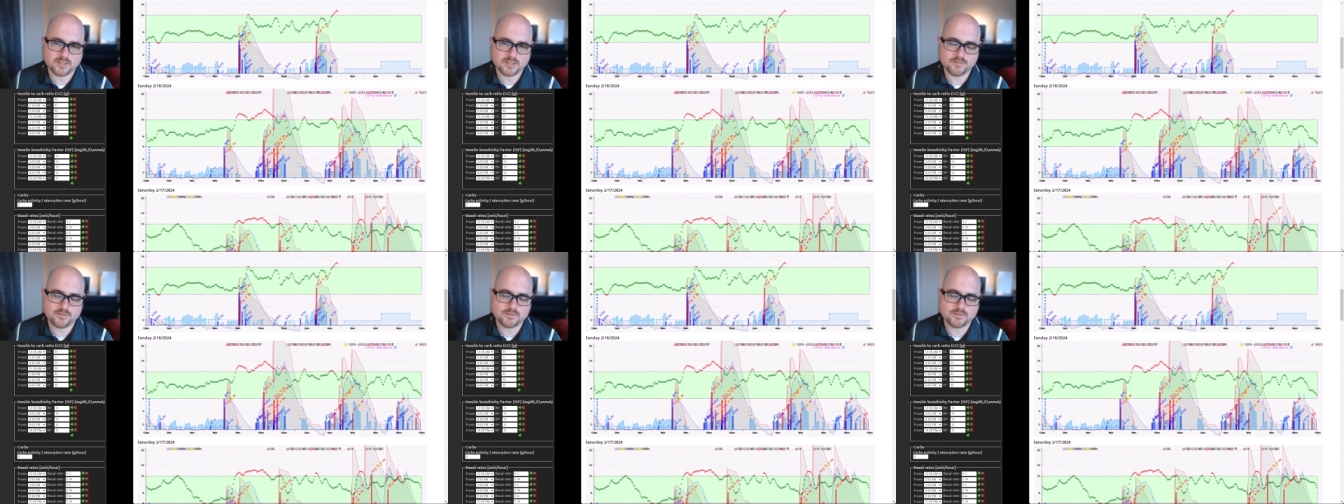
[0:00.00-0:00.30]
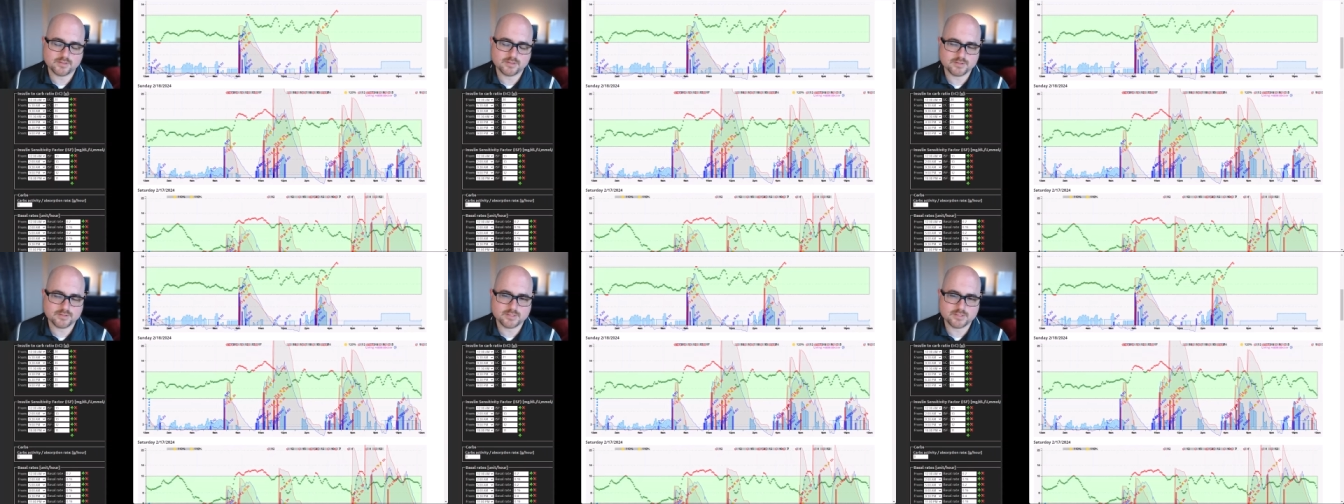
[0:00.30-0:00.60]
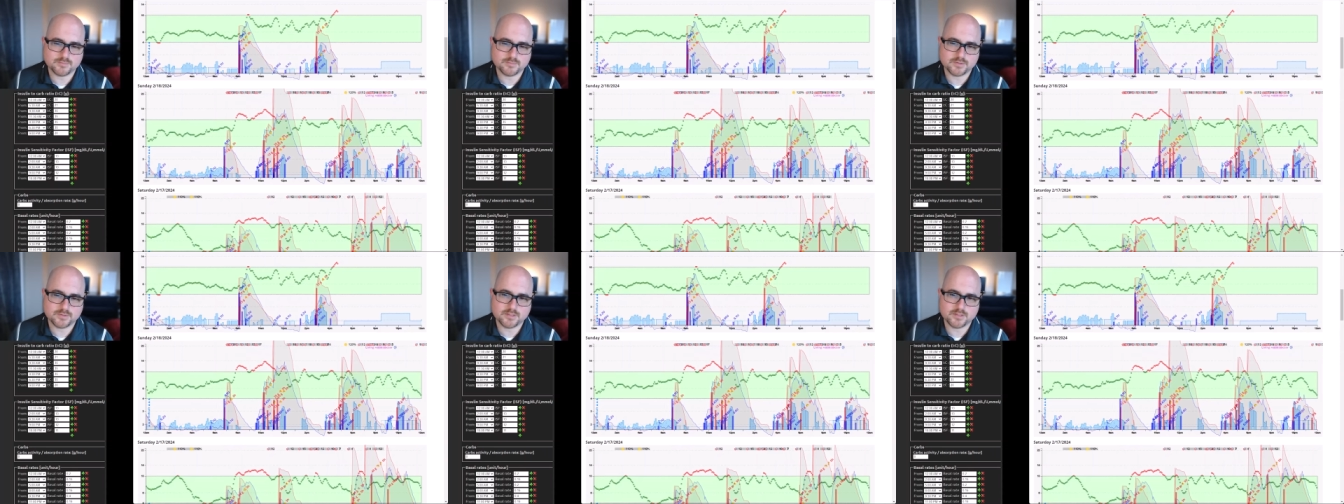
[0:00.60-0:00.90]
life a little
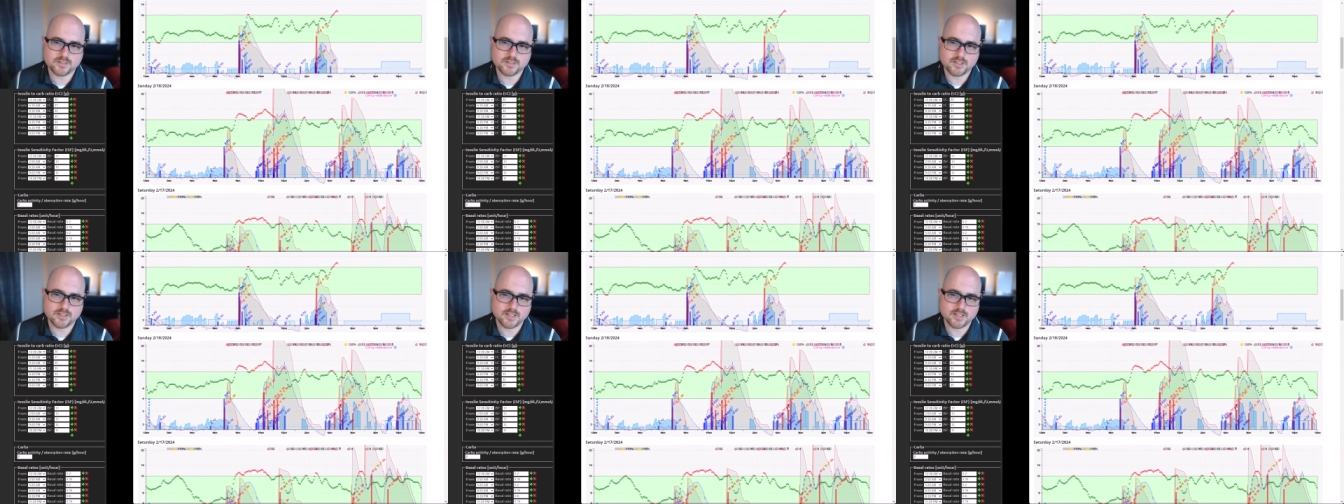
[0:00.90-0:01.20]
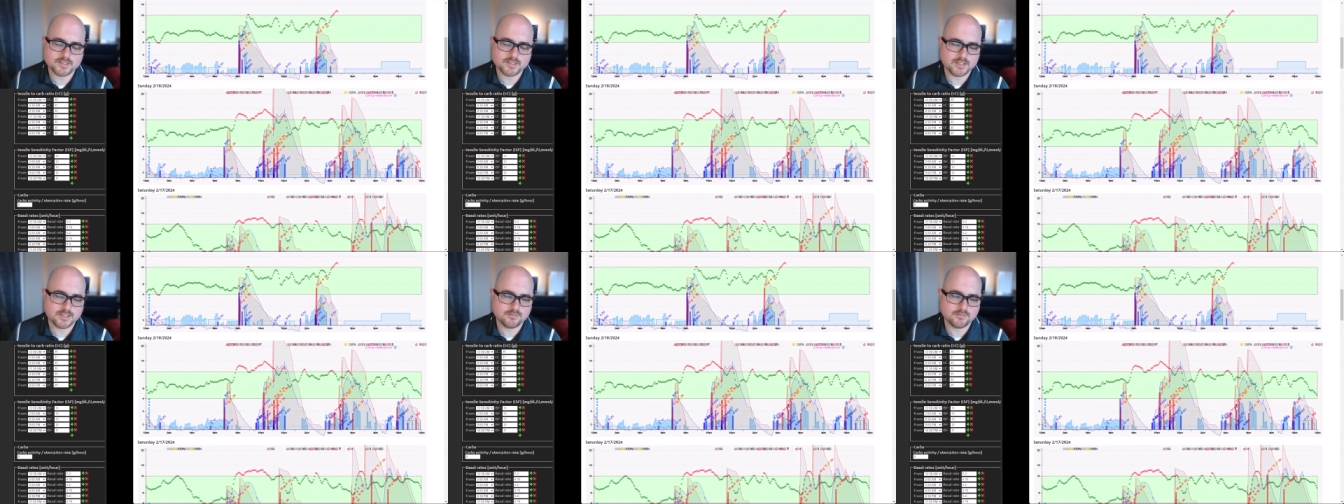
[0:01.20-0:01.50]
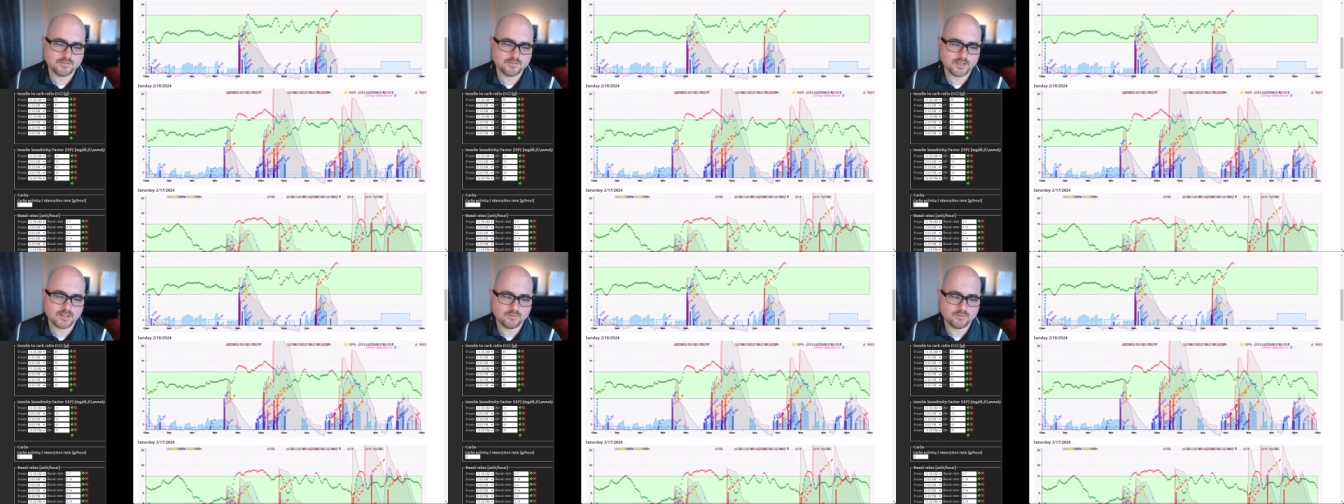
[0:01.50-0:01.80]
simpler in
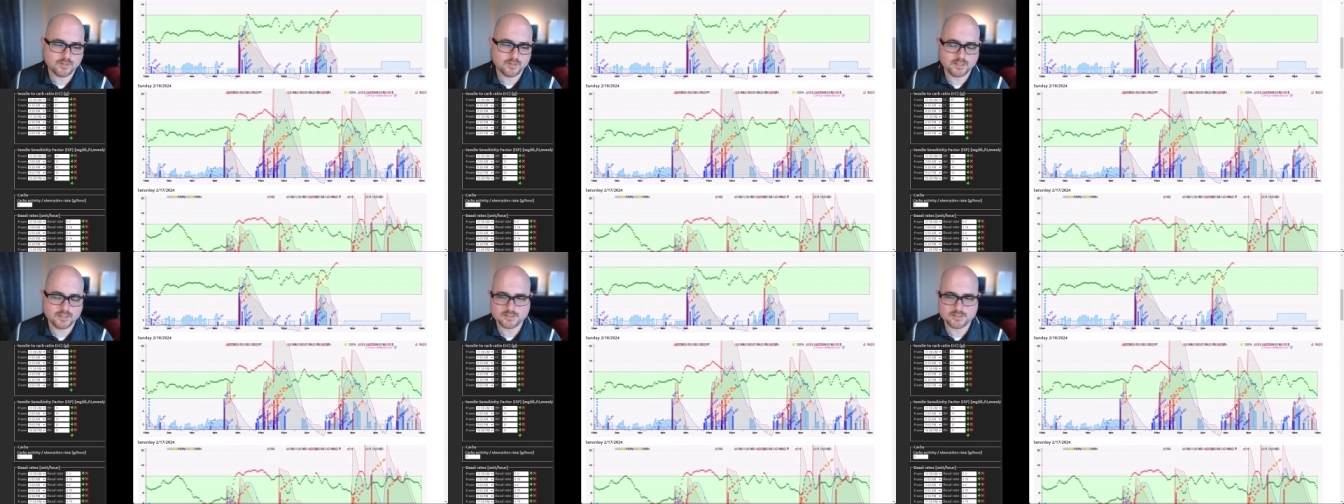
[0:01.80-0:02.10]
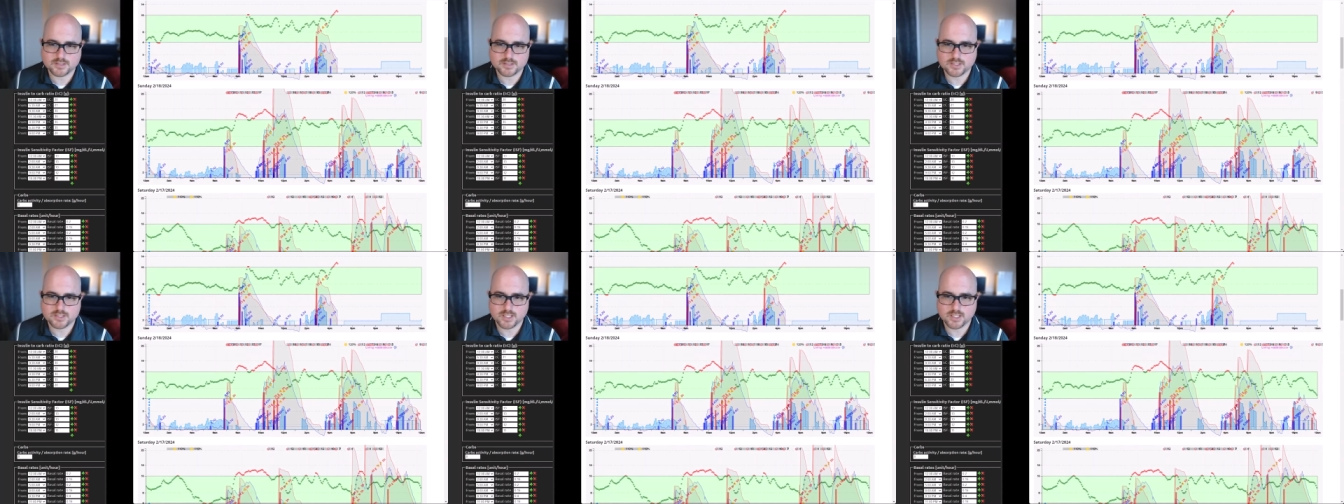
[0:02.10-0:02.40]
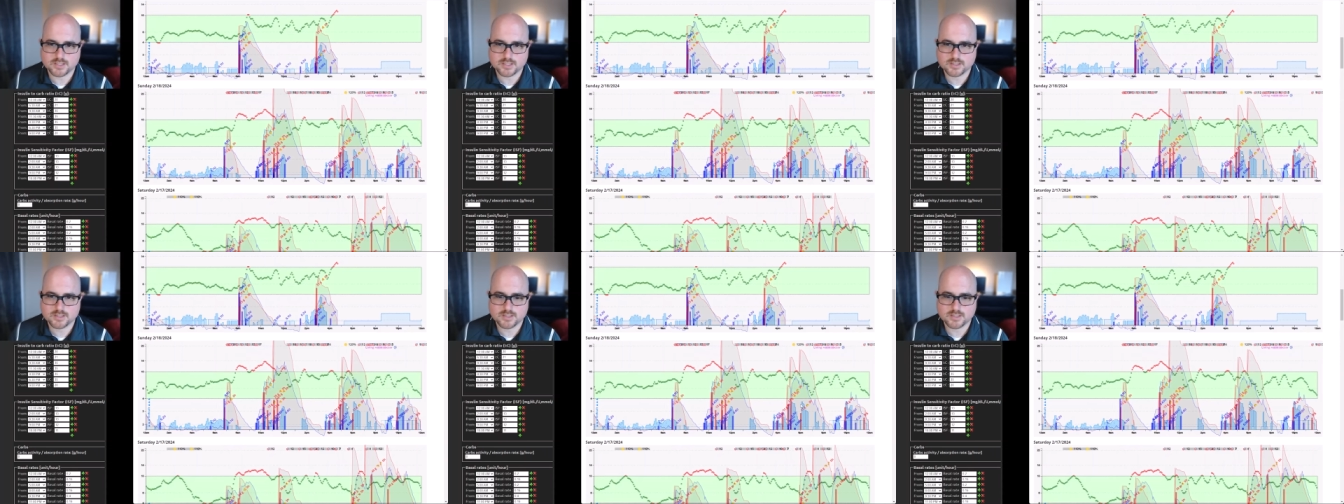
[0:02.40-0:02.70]
identifying what needs to
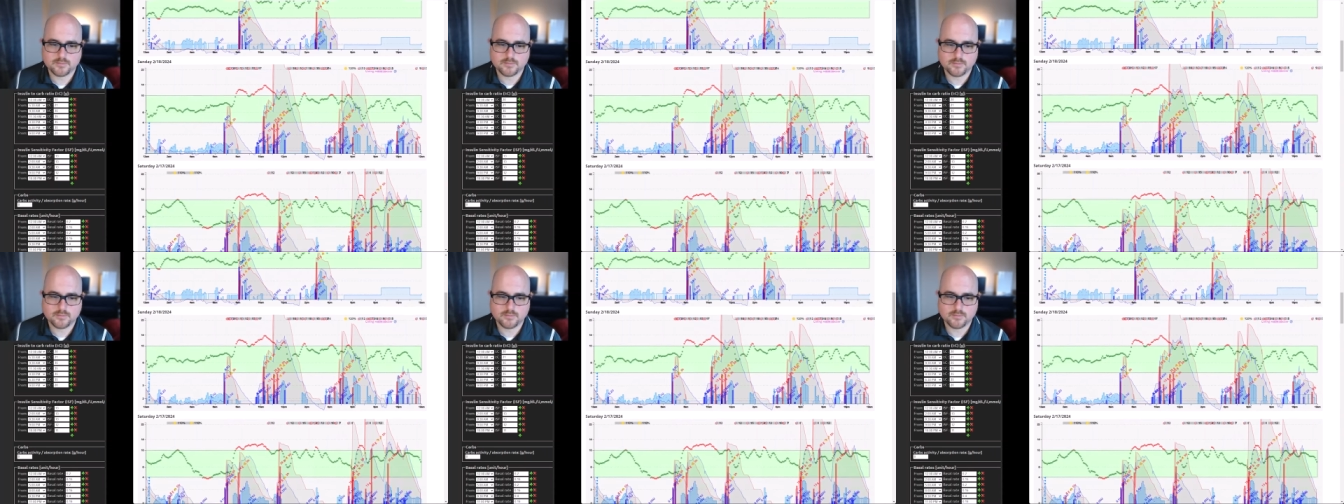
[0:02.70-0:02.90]
change.